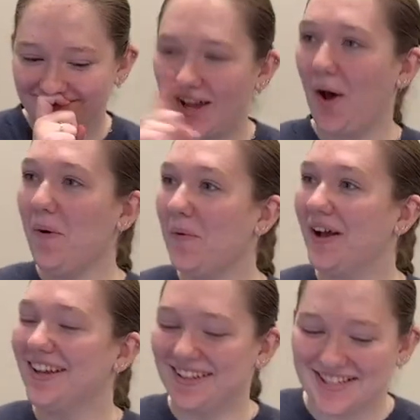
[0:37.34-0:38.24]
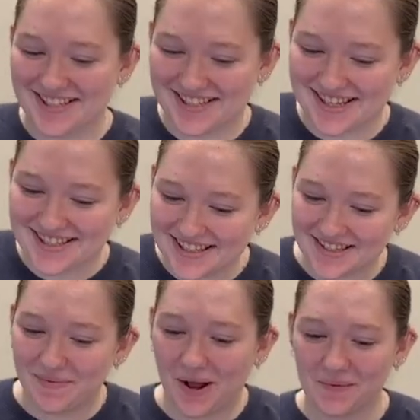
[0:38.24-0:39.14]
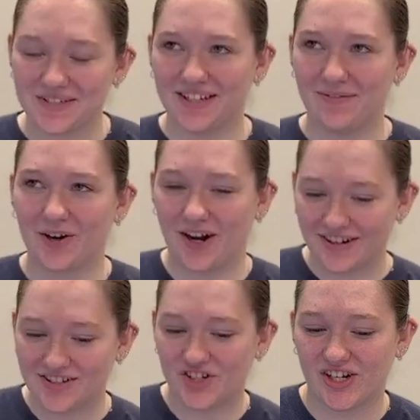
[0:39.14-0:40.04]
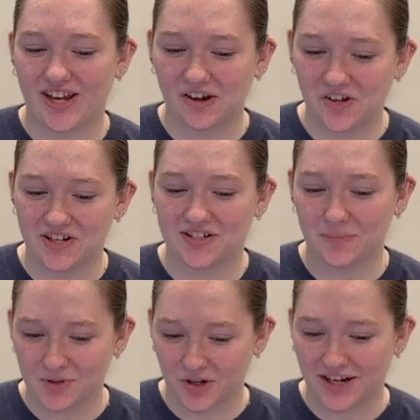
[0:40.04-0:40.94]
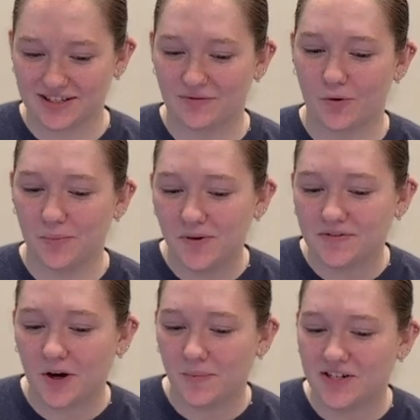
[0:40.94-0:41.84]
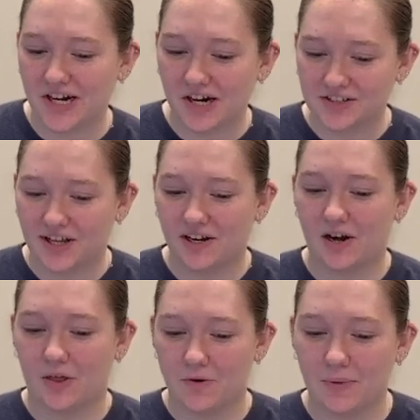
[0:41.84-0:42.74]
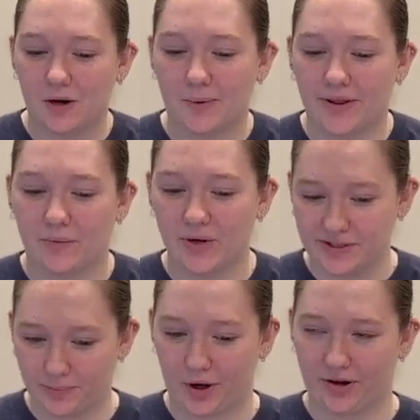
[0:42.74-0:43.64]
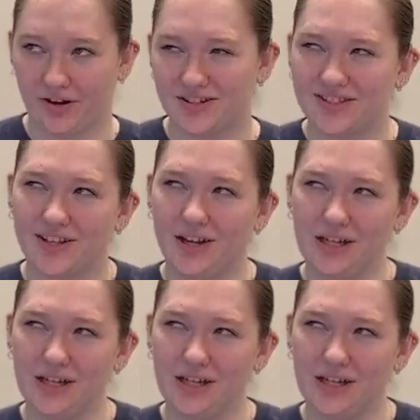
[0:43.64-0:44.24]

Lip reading: Oh, this is the system that helps deliver oxygen and energy substrates, removes carbon dioxide and other metabolic waste products,